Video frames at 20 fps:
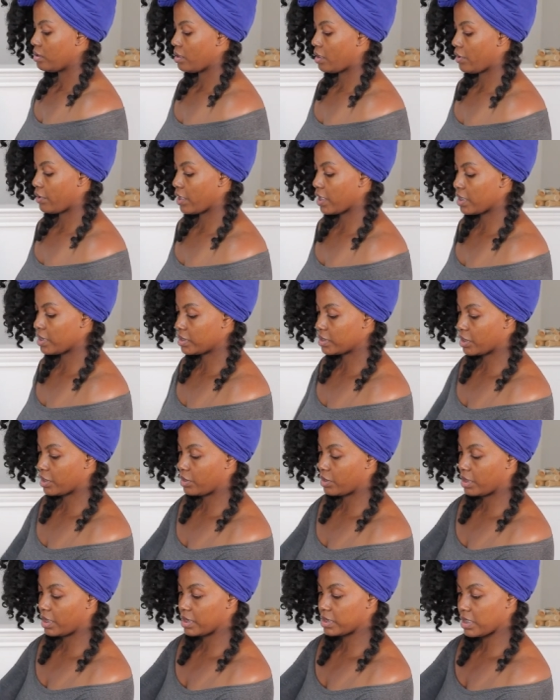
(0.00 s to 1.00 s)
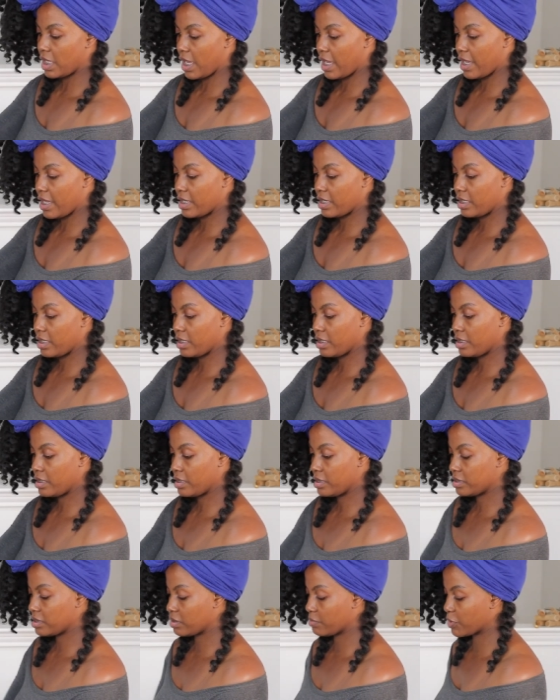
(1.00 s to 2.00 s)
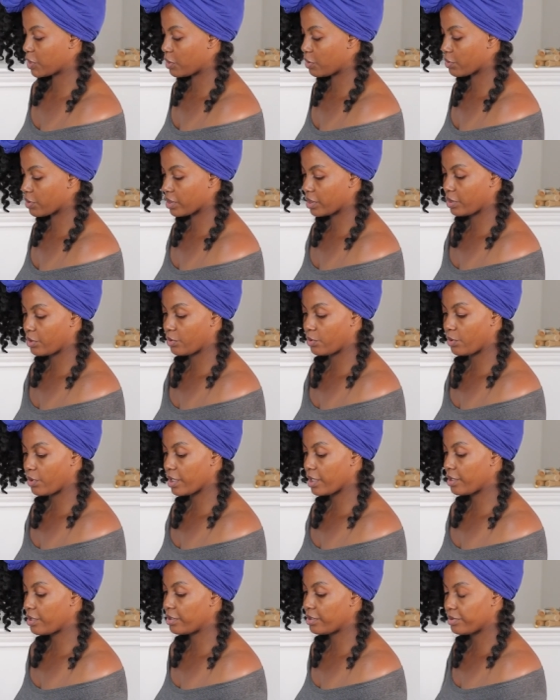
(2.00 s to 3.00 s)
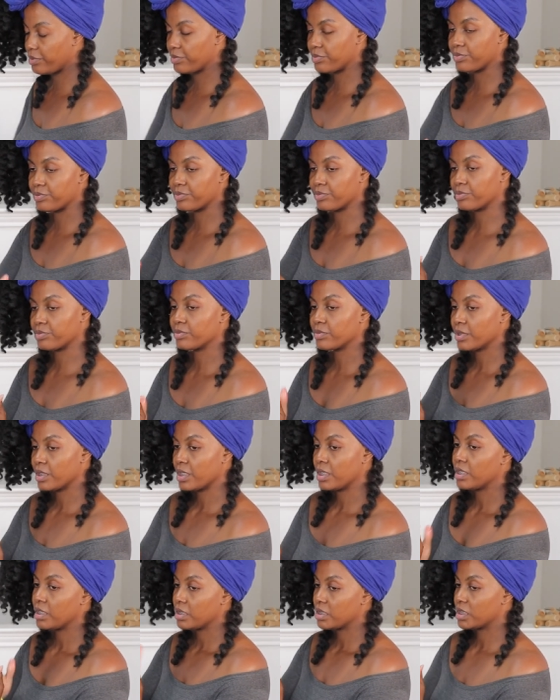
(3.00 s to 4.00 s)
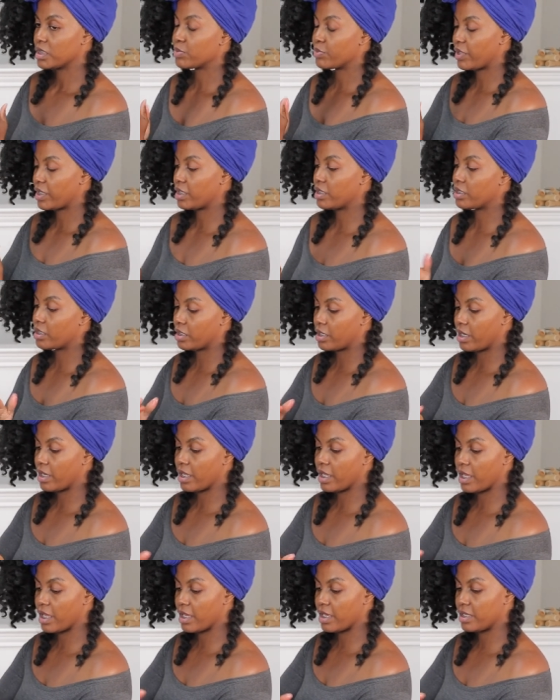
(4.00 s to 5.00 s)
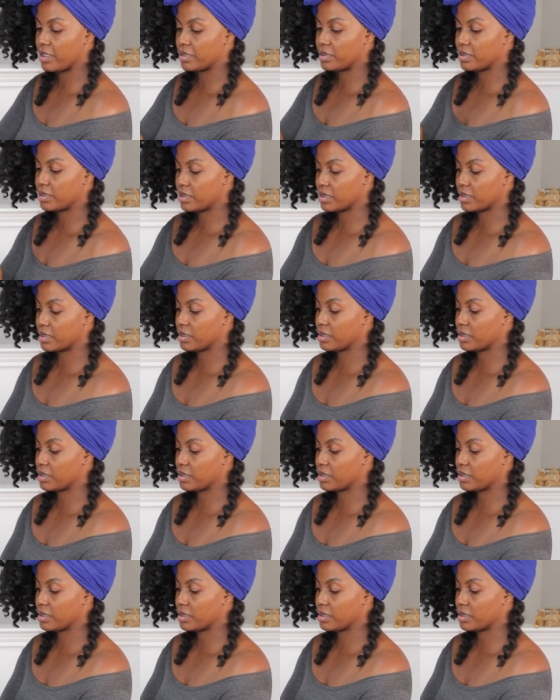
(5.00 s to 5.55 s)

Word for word: All right, so let's add some coconut oil, spread it on our hands,